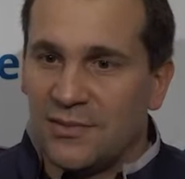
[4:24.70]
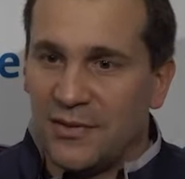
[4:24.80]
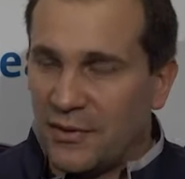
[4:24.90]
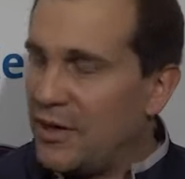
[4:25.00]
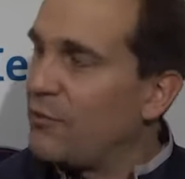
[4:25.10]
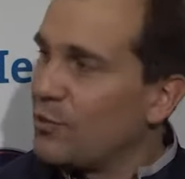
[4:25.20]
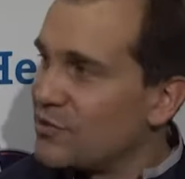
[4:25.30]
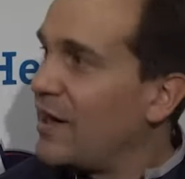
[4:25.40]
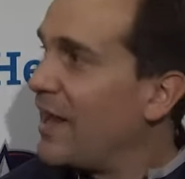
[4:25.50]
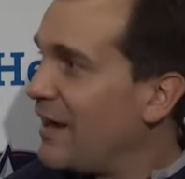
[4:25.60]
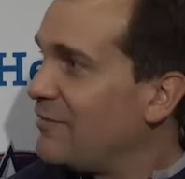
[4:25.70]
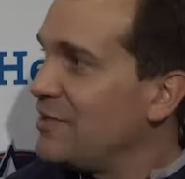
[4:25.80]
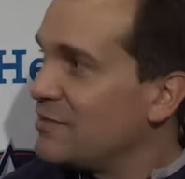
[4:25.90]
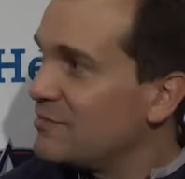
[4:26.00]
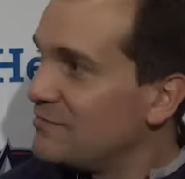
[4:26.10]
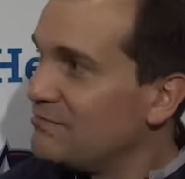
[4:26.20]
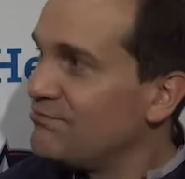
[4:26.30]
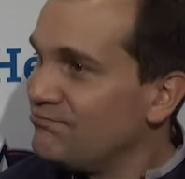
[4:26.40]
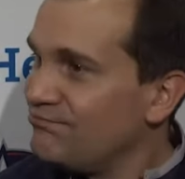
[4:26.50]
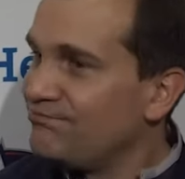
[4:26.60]
everyone's going to have these
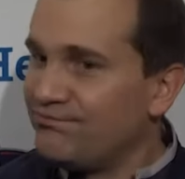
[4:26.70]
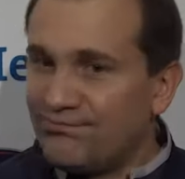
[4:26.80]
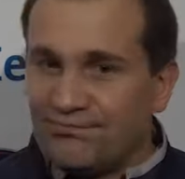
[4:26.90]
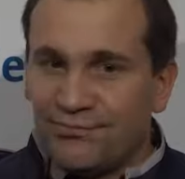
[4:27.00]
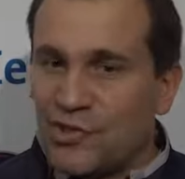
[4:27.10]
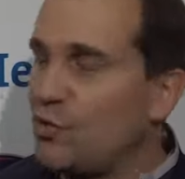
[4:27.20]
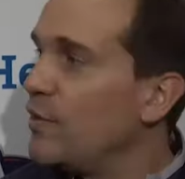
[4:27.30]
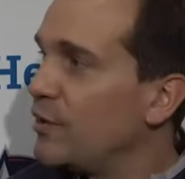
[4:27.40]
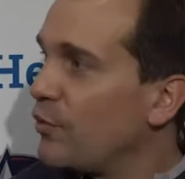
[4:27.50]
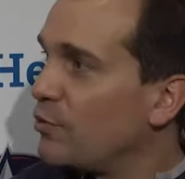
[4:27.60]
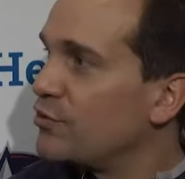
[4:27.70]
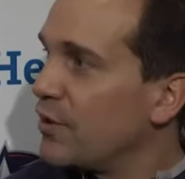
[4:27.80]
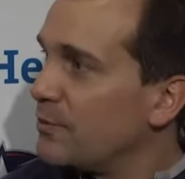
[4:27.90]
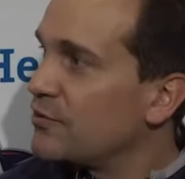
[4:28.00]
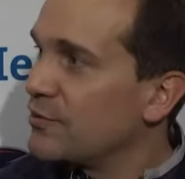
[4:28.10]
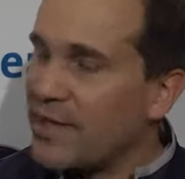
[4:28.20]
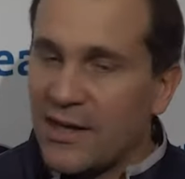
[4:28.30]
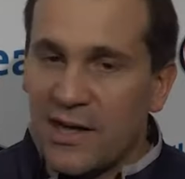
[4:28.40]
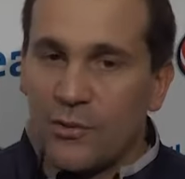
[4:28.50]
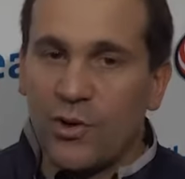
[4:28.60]
2-week road trips or
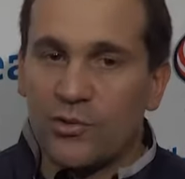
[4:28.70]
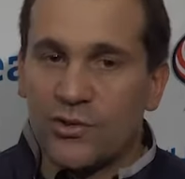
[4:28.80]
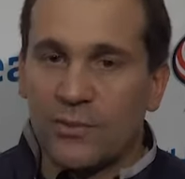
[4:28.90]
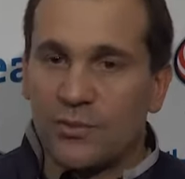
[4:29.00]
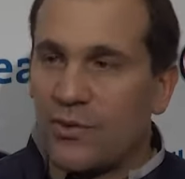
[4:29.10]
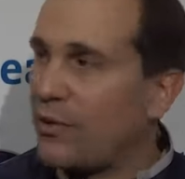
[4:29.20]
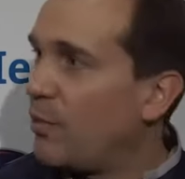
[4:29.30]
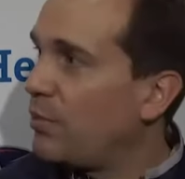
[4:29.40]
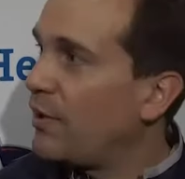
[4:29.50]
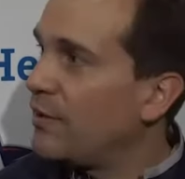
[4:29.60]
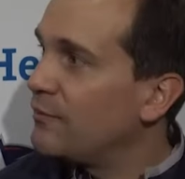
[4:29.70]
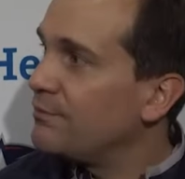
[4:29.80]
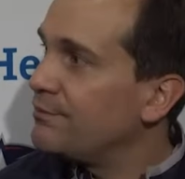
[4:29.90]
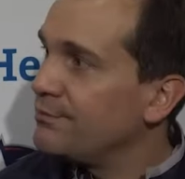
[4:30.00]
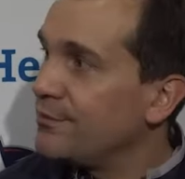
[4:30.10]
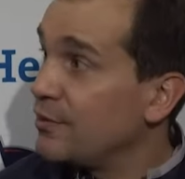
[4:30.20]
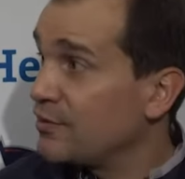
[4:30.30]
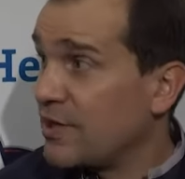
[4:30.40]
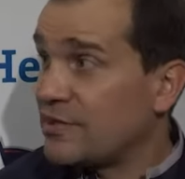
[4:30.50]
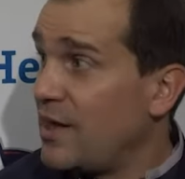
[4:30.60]
10-day road trips where they're all playing, you know,
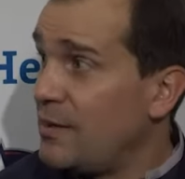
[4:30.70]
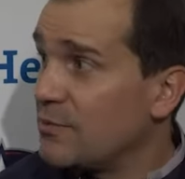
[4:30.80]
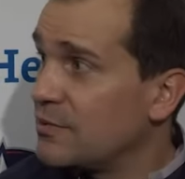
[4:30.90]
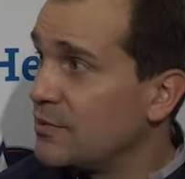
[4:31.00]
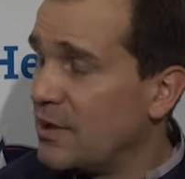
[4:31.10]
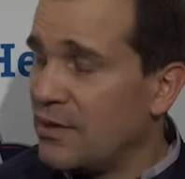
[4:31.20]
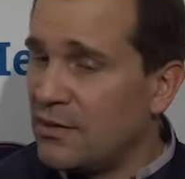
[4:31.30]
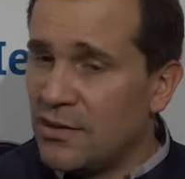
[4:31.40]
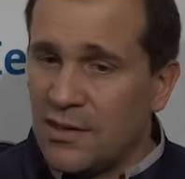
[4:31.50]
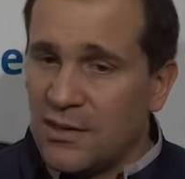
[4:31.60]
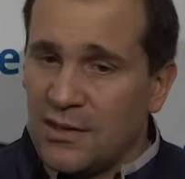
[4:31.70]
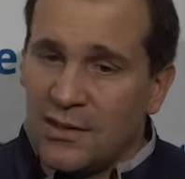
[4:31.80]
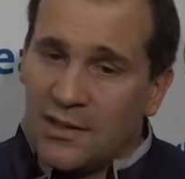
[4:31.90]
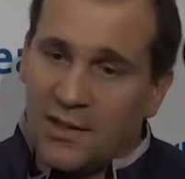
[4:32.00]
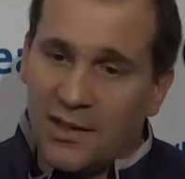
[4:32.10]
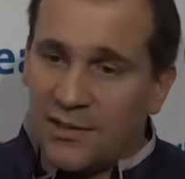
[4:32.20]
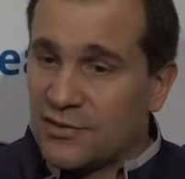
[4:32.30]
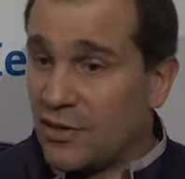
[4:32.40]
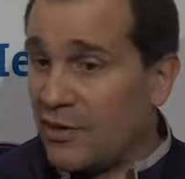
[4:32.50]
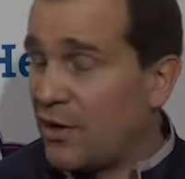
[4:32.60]
6 games. And
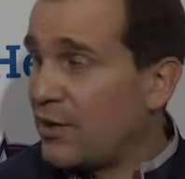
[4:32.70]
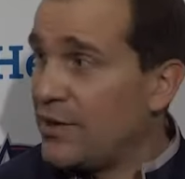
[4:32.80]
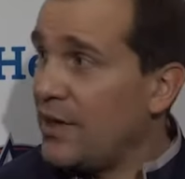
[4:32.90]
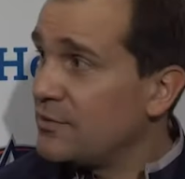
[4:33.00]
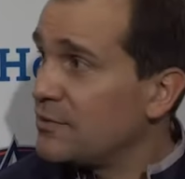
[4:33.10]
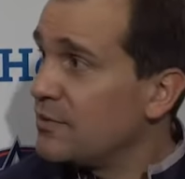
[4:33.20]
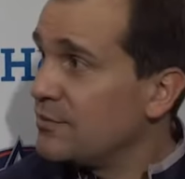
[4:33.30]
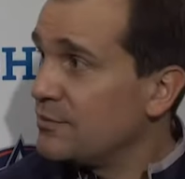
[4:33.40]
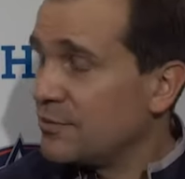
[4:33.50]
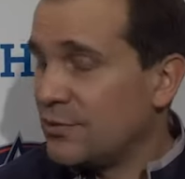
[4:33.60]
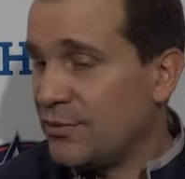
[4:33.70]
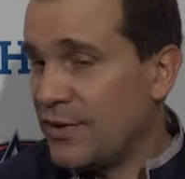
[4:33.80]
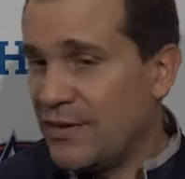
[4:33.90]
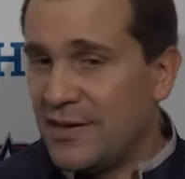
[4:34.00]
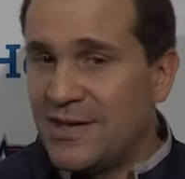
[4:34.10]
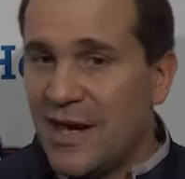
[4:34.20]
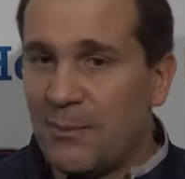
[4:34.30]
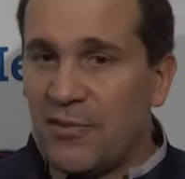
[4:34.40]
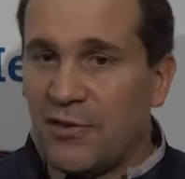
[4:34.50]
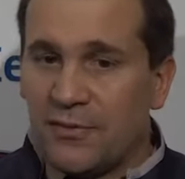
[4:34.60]
it's all condensed. So the
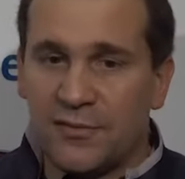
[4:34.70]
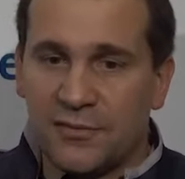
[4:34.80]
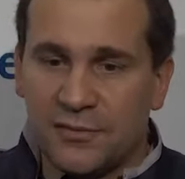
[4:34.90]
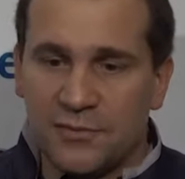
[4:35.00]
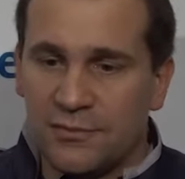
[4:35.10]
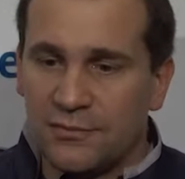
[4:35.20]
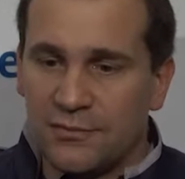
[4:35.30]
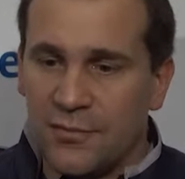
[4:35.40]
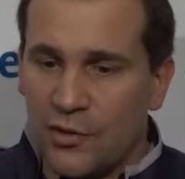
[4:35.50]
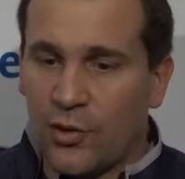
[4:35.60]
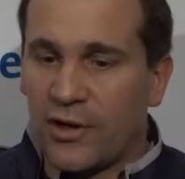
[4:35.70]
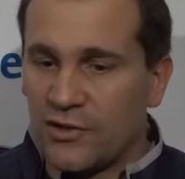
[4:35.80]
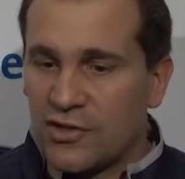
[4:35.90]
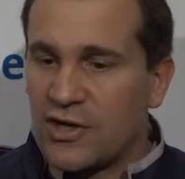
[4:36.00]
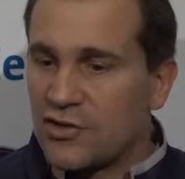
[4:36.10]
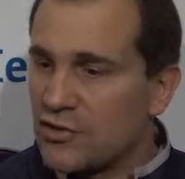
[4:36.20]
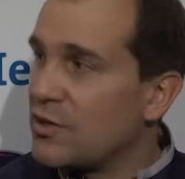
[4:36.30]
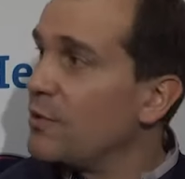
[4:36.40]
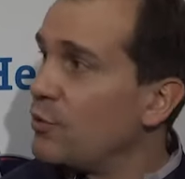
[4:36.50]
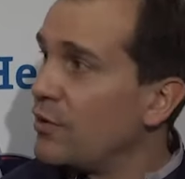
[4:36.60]
depth of the organization is
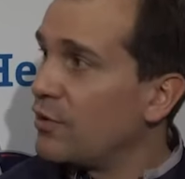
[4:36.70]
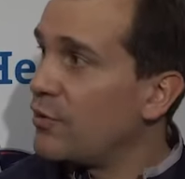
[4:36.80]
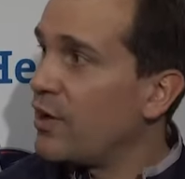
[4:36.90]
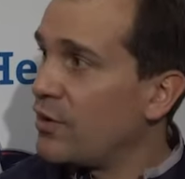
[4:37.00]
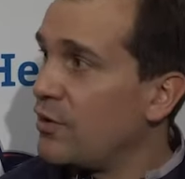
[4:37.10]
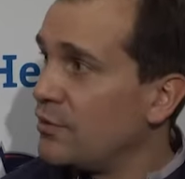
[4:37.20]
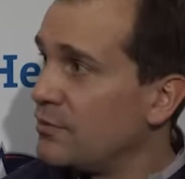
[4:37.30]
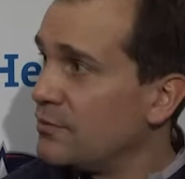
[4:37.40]
going to be real critical,